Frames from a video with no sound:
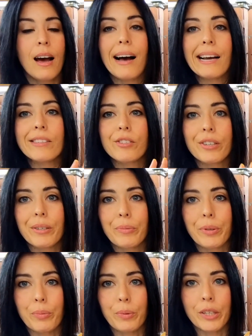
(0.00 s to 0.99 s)
I started
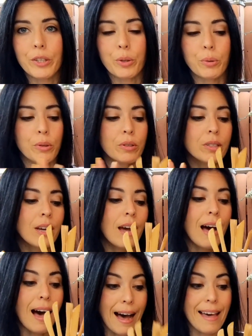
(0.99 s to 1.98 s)
with wood tools.
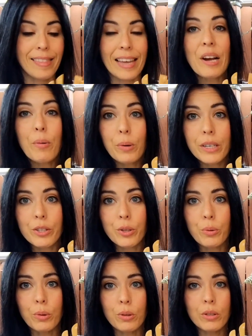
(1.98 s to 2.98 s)
I like wood
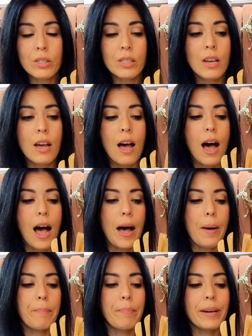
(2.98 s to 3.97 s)
tools,
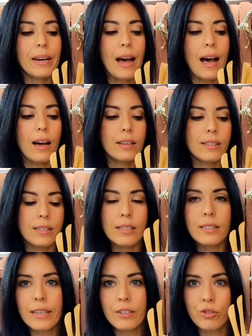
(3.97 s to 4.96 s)
but
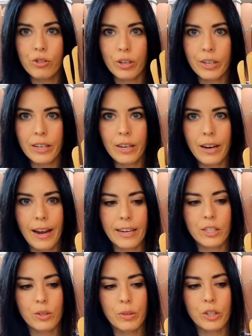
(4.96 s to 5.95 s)
since I started, I
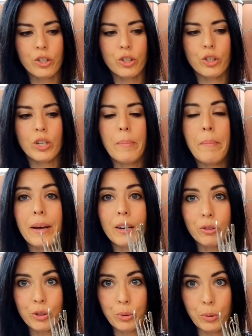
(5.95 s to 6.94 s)
switched to metal
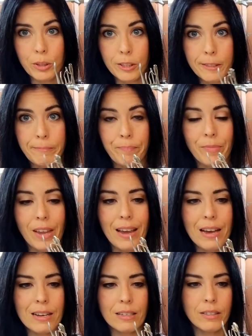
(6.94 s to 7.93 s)
tools,
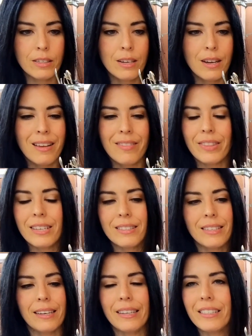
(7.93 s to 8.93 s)
and this
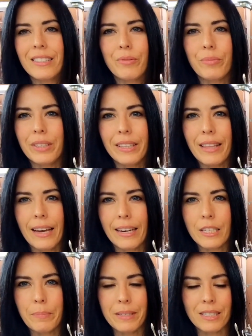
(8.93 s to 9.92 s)
set isn't really that
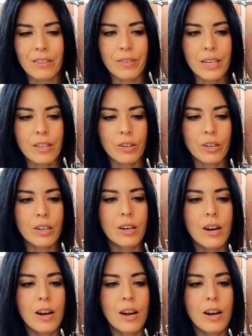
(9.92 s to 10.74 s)
expensive either.